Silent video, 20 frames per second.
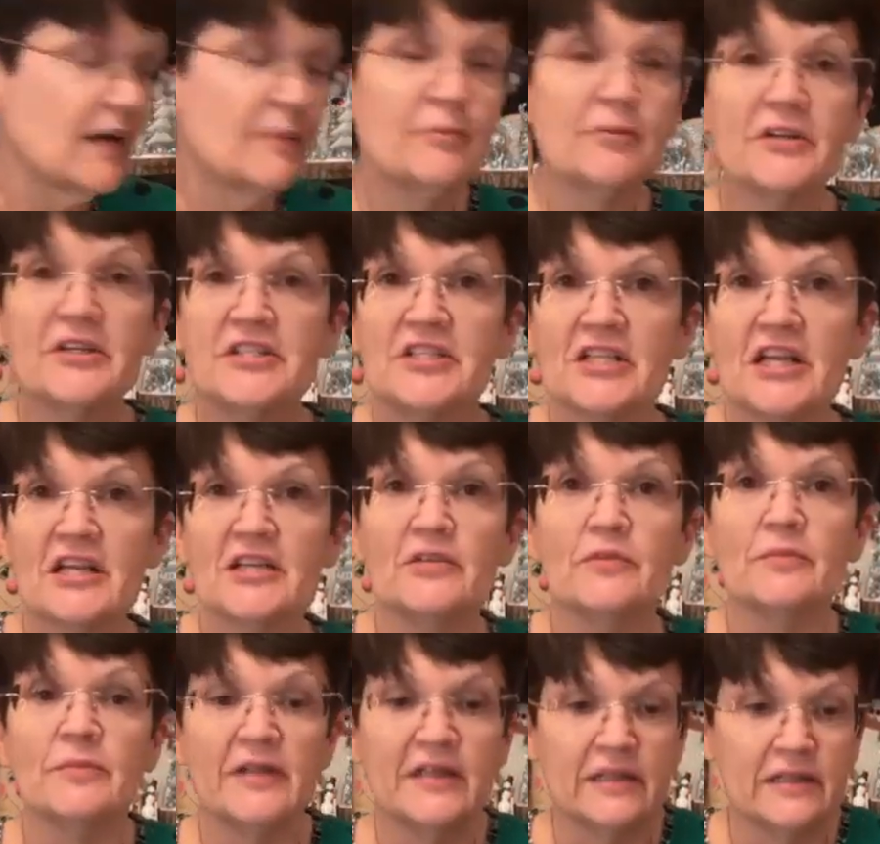I appreciate
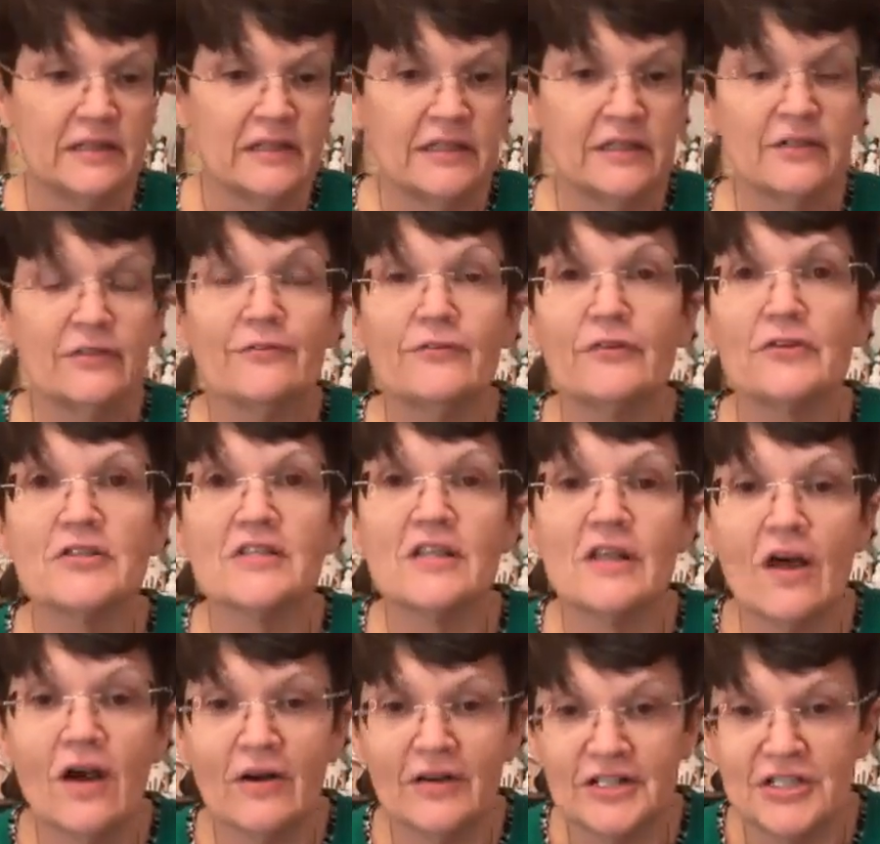you being here for as
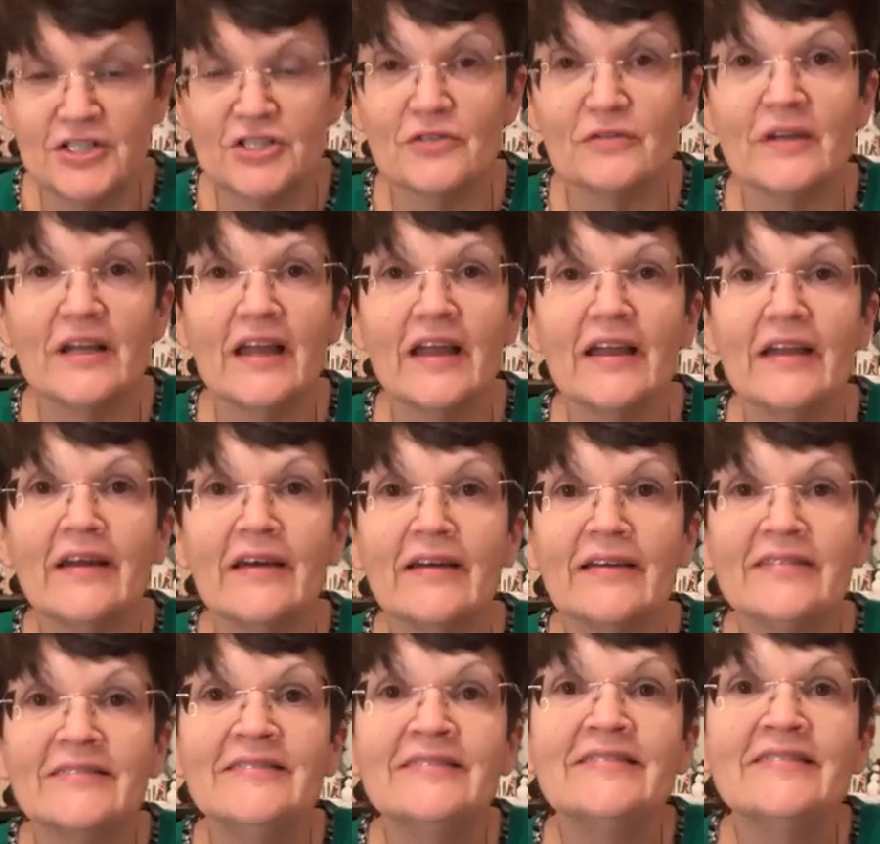long as you
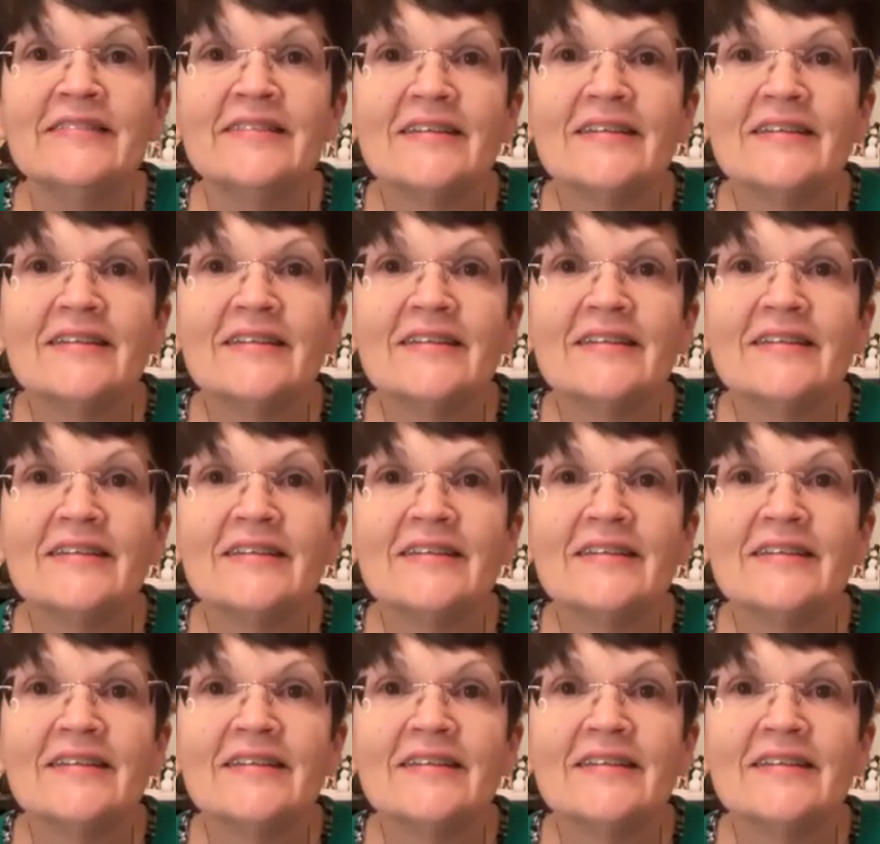can.